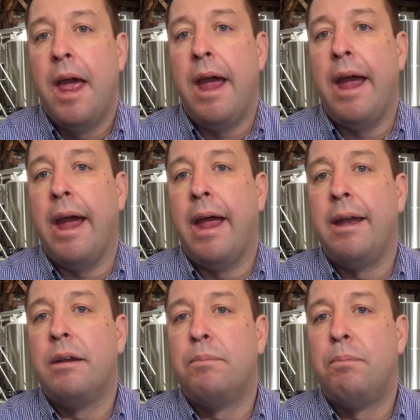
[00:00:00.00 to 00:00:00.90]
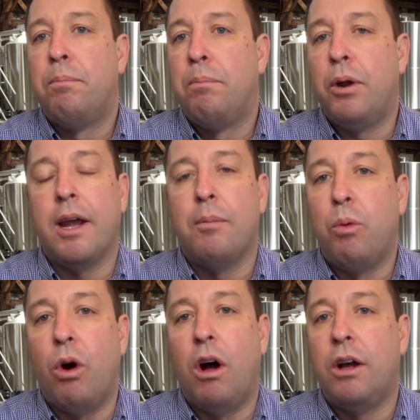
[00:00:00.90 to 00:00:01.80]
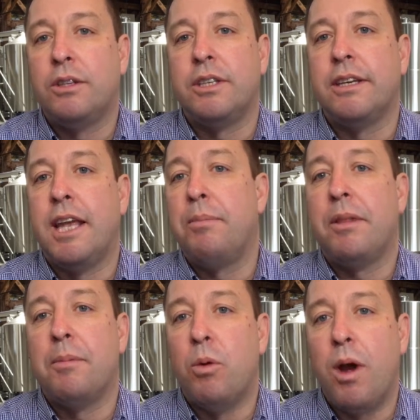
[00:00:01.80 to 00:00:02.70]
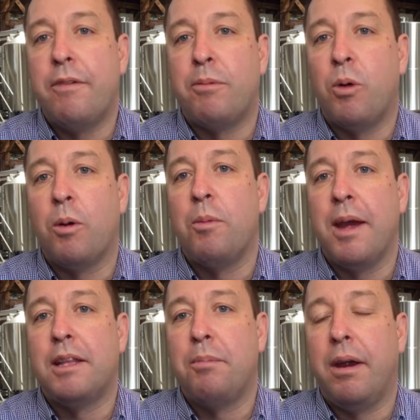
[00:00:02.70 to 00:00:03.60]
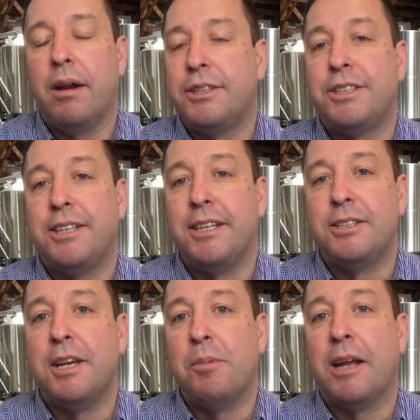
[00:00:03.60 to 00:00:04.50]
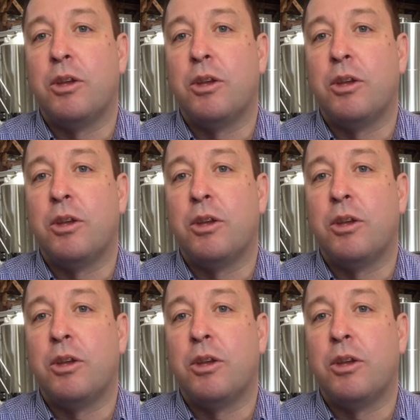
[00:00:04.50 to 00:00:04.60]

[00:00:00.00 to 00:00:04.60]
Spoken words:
and putting up walls and keeping them away from where we make the beer just didn't seem like